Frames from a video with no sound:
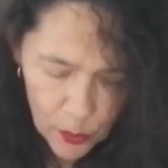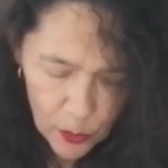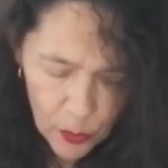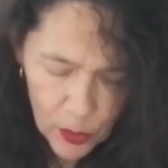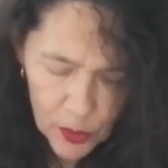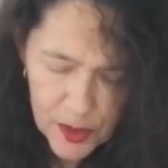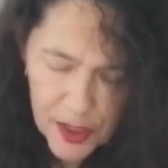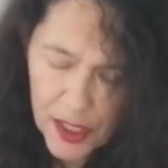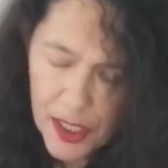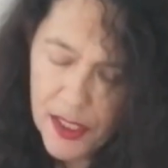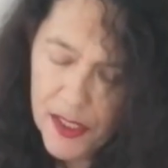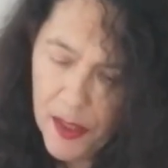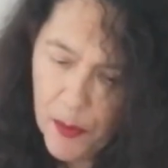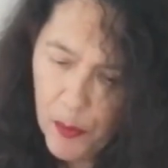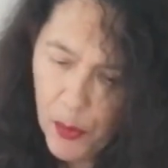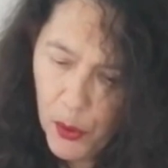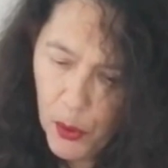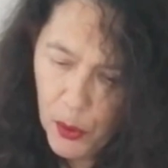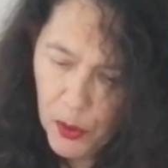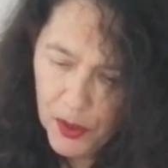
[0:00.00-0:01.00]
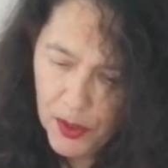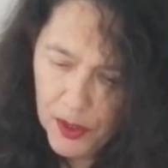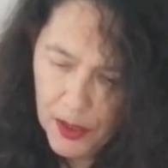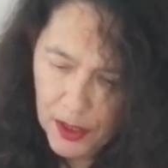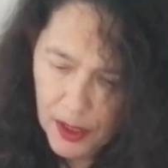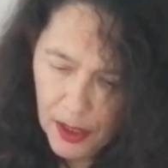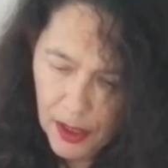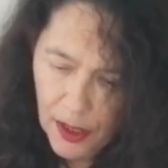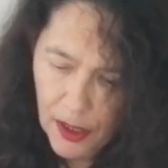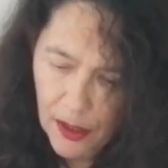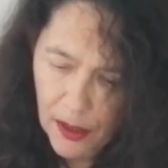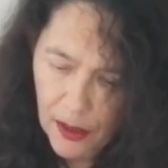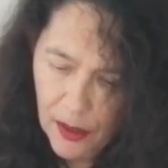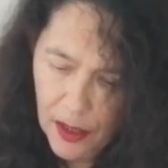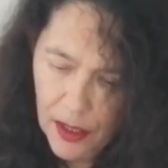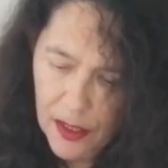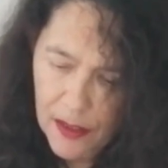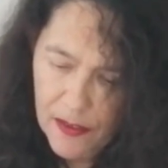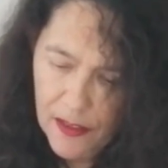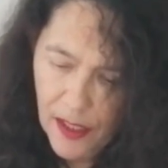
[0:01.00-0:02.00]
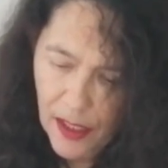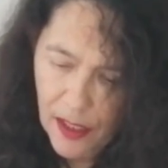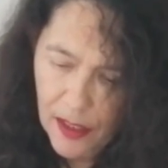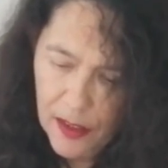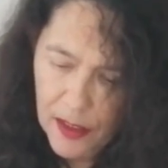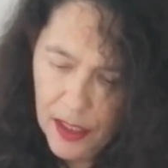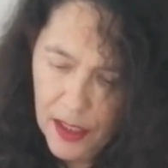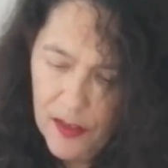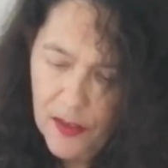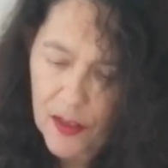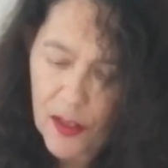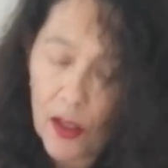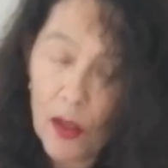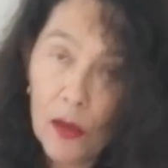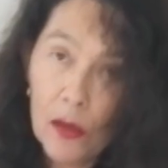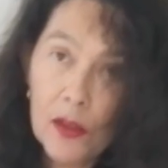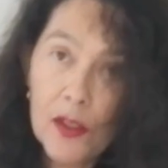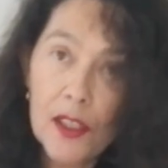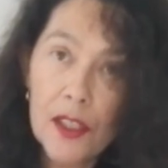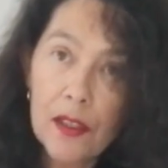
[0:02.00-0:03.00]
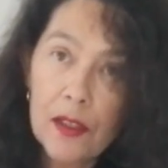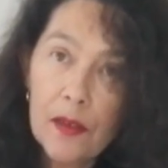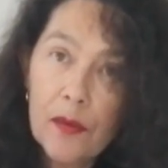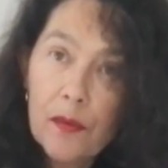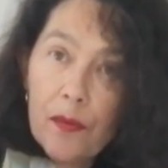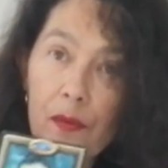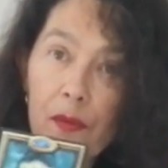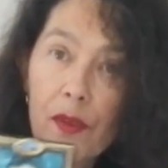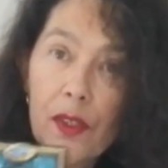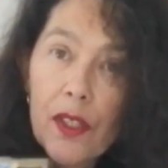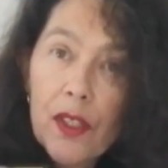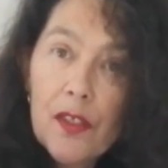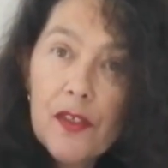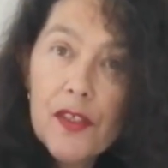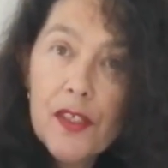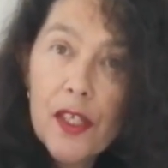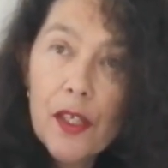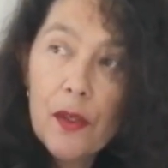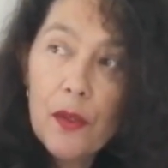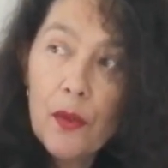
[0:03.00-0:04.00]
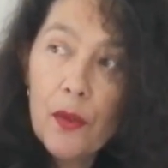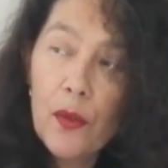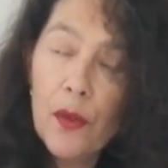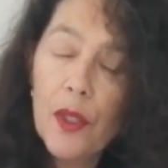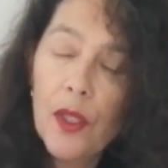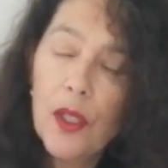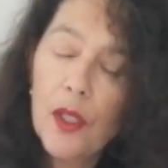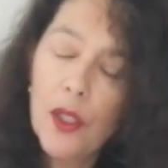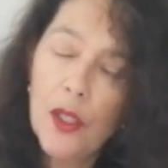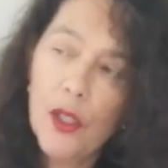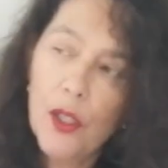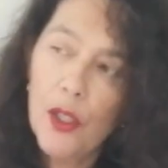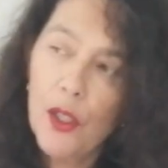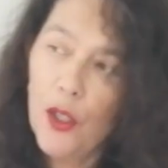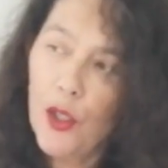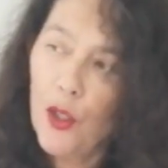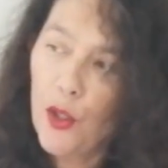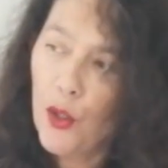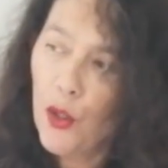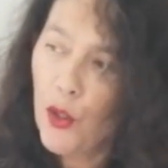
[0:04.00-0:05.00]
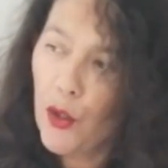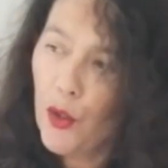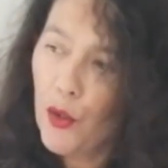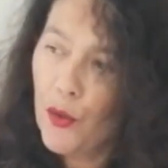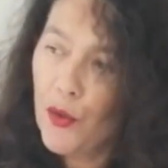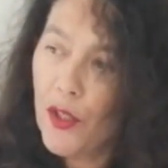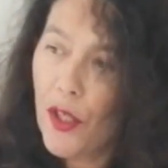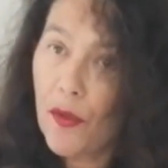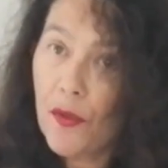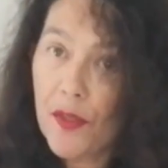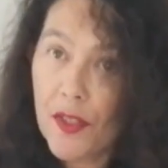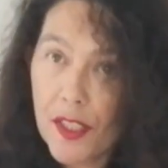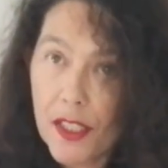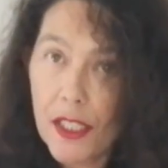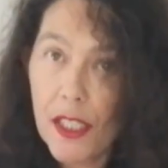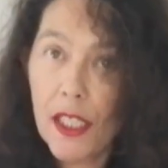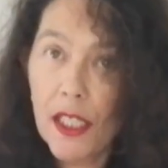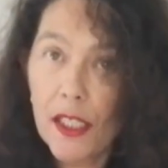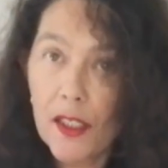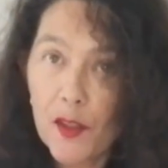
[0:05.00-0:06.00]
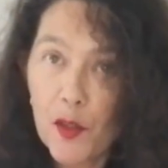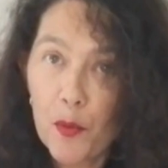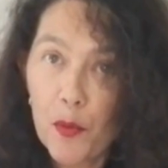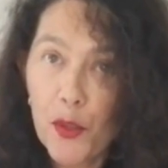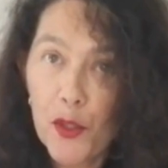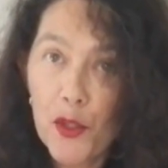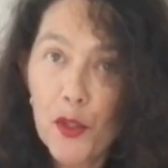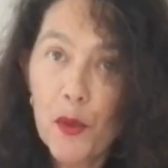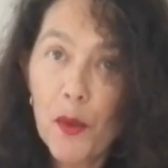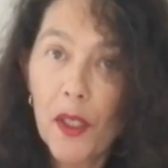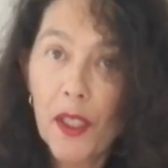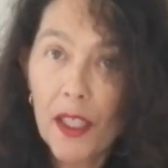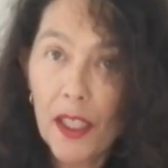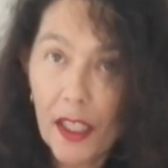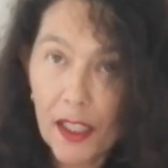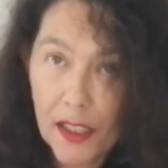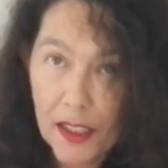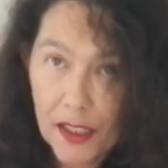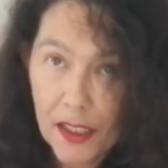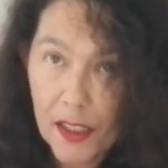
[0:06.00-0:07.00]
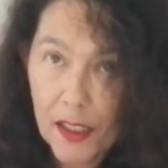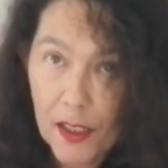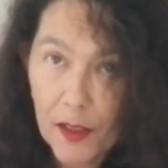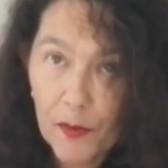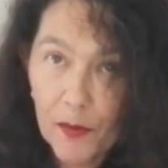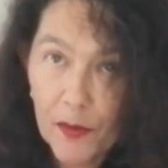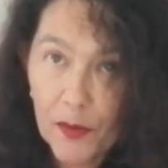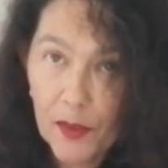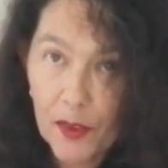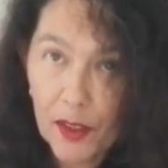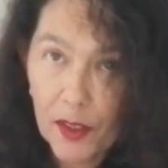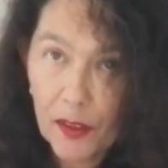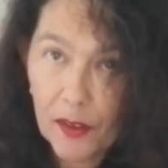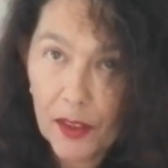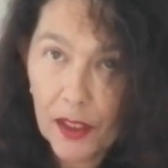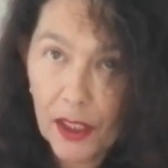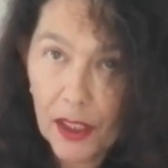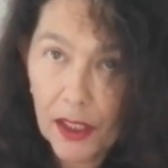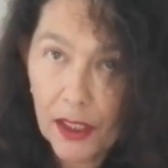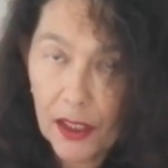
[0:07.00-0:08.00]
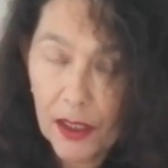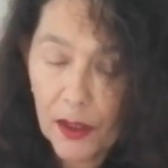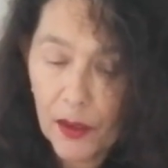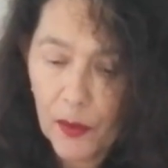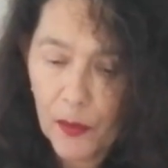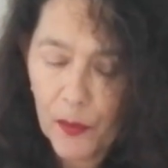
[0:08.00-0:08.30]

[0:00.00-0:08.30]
What is important here is that it's golden. So you don't see it, but you are guided, okay?